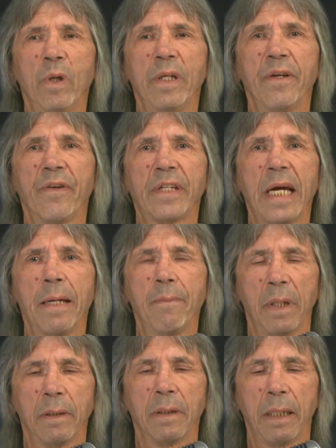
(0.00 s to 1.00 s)
win this
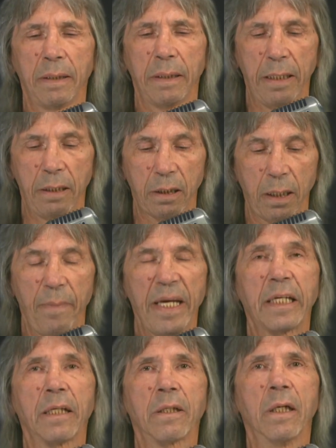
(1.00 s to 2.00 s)
game, and they're going to
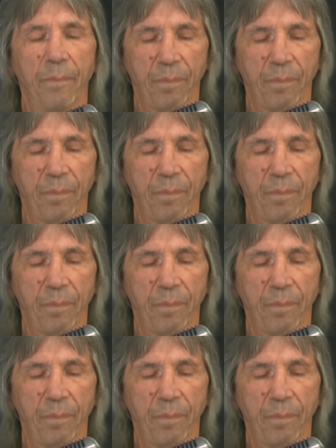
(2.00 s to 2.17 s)
make it.